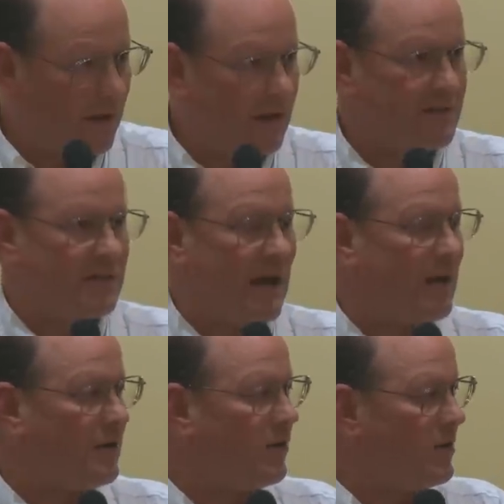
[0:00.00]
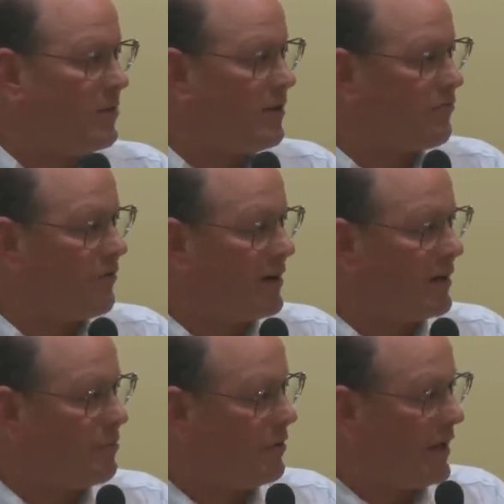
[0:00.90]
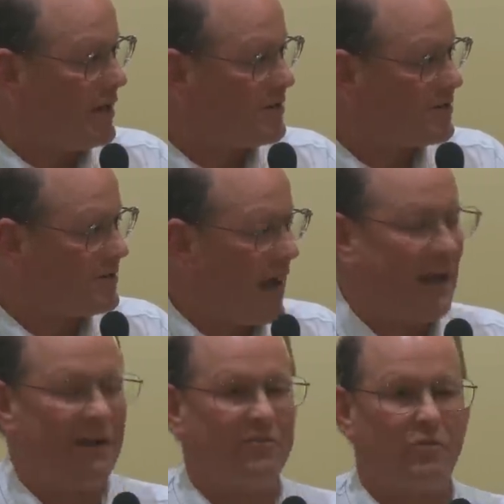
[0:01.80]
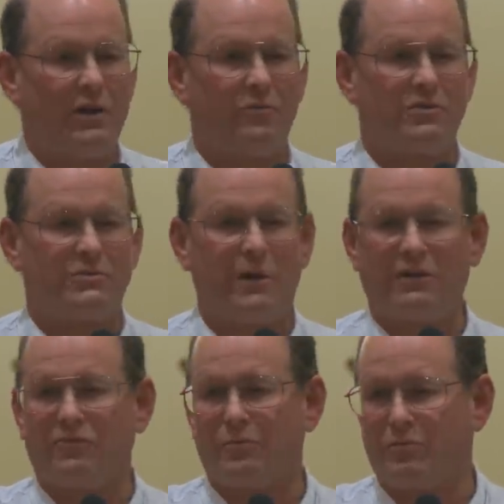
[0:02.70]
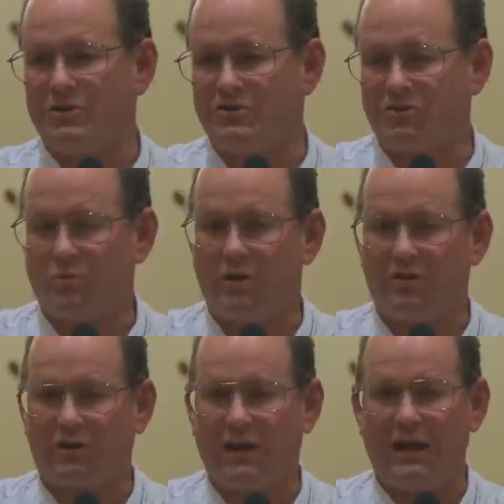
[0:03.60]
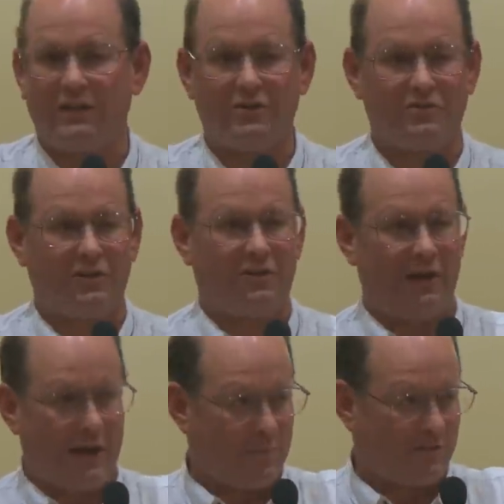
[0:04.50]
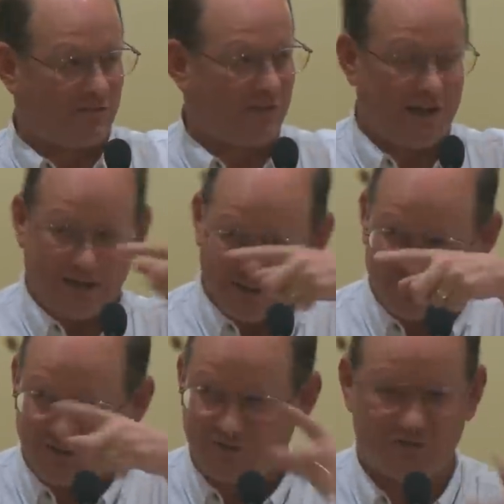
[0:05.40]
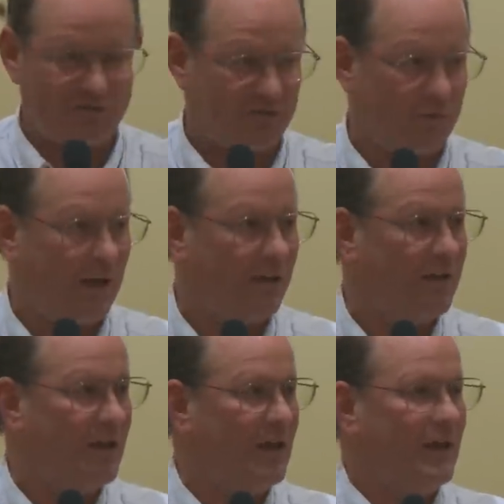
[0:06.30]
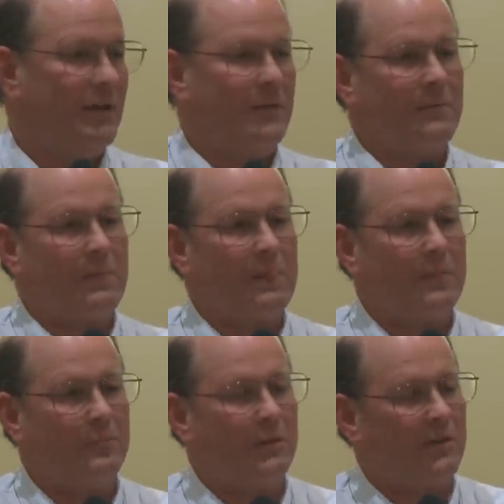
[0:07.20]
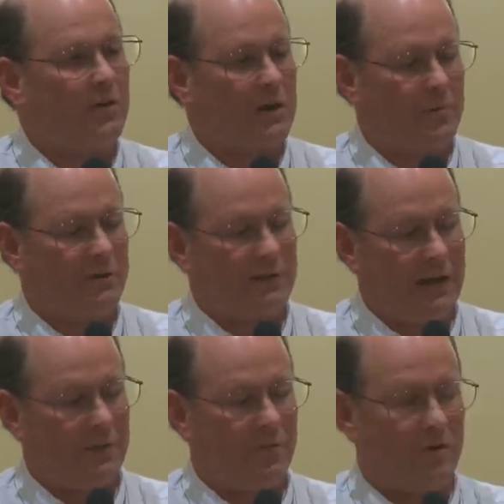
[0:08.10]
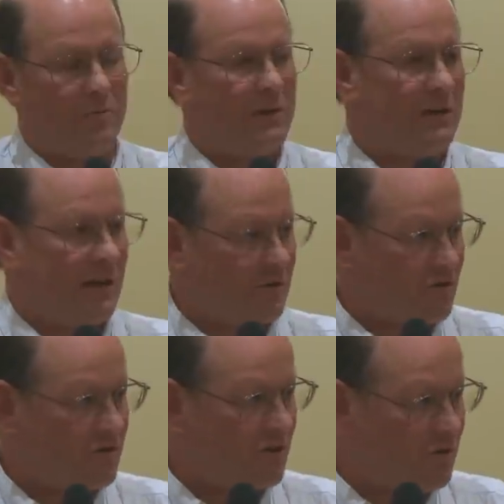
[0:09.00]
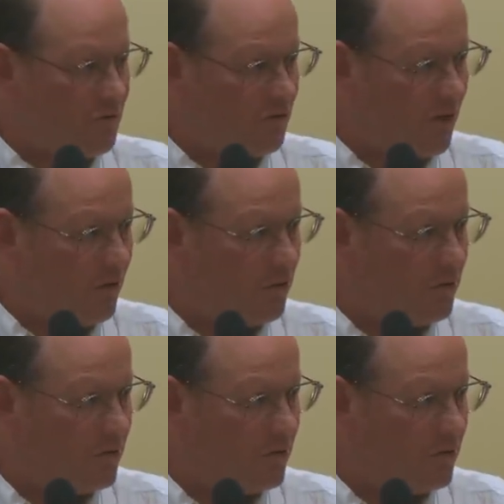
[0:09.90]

It's not going to be a friendly place. I have great respect for priests who wear their collars and their habits today, and sisters as well. But there will come a time where it'll be dangerous to do so.